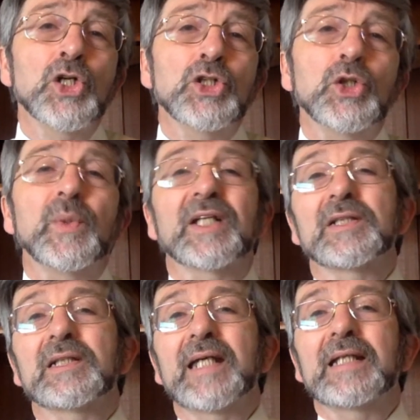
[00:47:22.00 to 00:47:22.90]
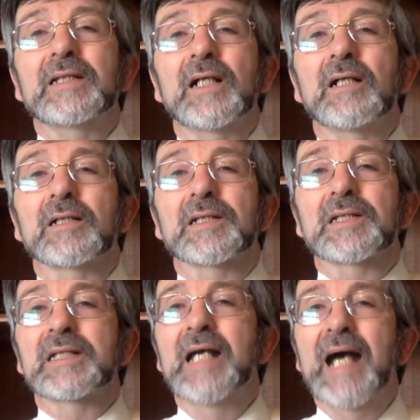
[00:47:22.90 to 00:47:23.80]
Do we undertake
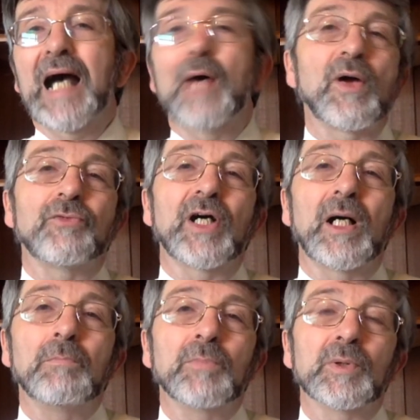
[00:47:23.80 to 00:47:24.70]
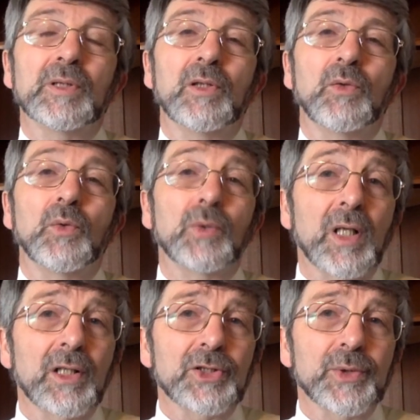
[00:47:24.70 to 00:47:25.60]
tasks, however humble or
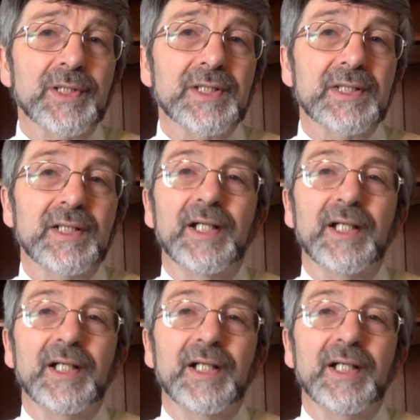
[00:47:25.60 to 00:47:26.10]
arduous,